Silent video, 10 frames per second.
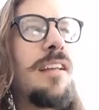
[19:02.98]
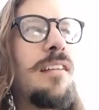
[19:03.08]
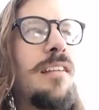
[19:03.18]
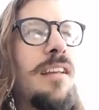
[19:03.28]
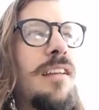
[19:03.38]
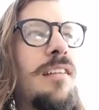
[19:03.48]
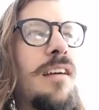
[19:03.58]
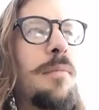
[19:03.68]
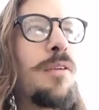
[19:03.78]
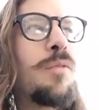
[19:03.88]
in
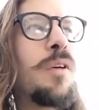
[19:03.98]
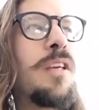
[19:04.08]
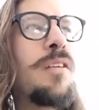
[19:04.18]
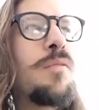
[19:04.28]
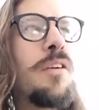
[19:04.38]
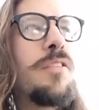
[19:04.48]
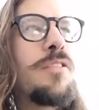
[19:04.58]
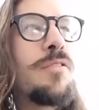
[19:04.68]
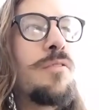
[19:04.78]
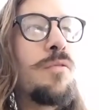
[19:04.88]
about a week
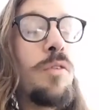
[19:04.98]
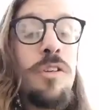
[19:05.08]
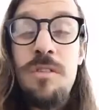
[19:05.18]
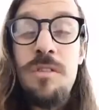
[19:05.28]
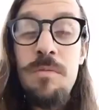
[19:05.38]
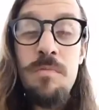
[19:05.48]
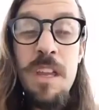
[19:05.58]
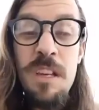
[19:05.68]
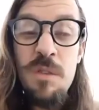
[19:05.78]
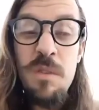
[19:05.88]
was
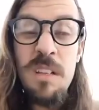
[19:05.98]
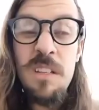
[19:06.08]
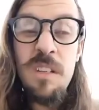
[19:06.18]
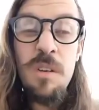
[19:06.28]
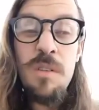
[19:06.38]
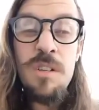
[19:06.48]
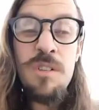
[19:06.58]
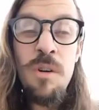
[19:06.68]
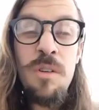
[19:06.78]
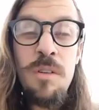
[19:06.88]
and doing a
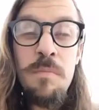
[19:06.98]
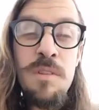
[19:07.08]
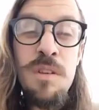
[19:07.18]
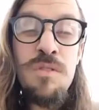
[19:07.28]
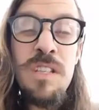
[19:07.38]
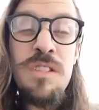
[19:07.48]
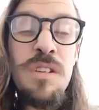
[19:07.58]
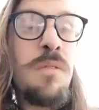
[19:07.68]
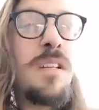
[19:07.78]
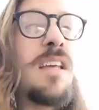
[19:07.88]
show or usually
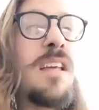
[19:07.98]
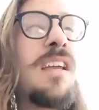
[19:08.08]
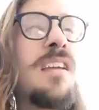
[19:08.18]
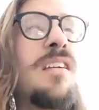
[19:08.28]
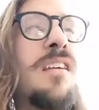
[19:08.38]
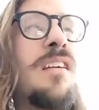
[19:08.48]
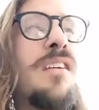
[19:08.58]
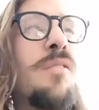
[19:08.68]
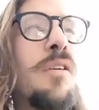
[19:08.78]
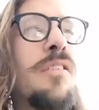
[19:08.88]
2 a day
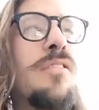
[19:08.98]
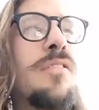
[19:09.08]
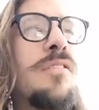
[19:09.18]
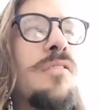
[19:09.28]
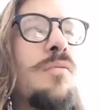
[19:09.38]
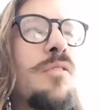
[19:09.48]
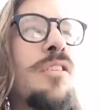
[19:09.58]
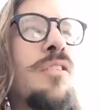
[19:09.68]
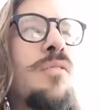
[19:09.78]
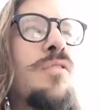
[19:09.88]
was
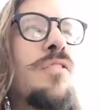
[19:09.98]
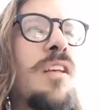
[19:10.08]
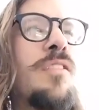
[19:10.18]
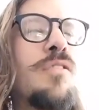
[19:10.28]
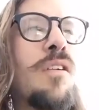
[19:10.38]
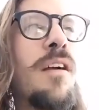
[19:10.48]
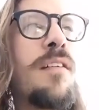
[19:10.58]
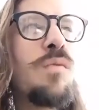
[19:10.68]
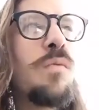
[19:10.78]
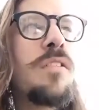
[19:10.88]
huge. And the
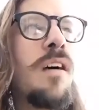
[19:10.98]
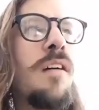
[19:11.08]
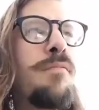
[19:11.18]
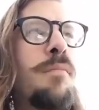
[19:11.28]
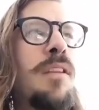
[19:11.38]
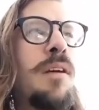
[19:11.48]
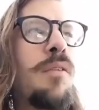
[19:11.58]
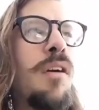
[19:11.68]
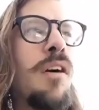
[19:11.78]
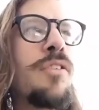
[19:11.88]
drives were tough, but they
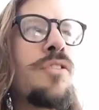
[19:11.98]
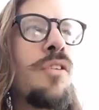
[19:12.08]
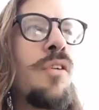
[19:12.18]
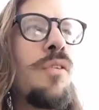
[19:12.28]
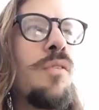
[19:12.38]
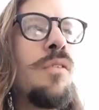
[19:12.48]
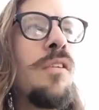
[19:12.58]
were also